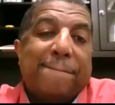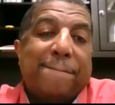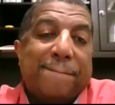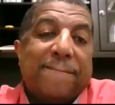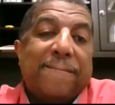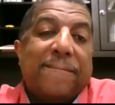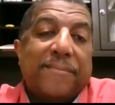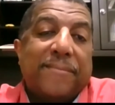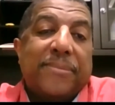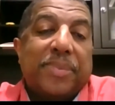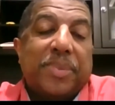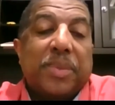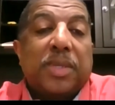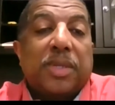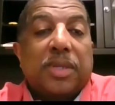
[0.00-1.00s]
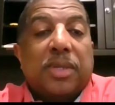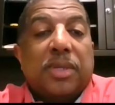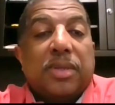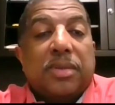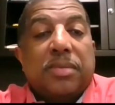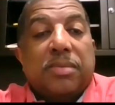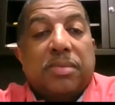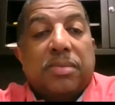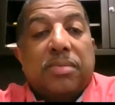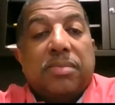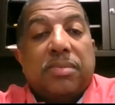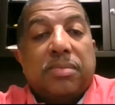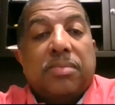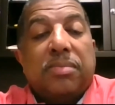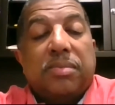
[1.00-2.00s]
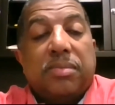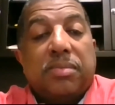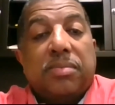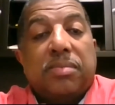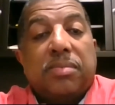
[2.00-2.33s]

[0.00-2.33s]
Awesome. So that's one issue,